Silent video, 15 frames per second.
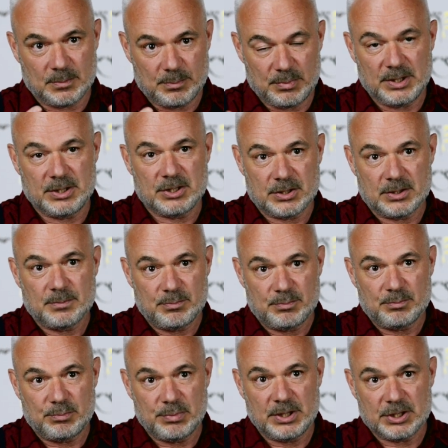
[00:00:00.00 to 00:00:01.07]
to bridge,
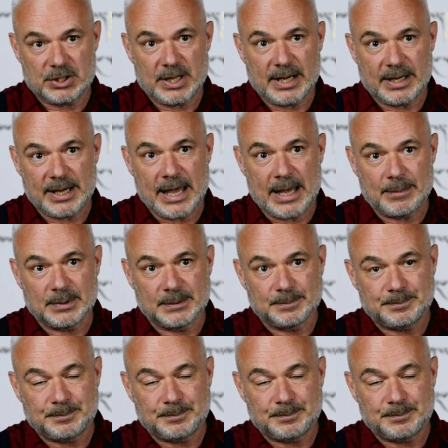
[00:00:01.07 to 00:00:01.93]
bridge that gap.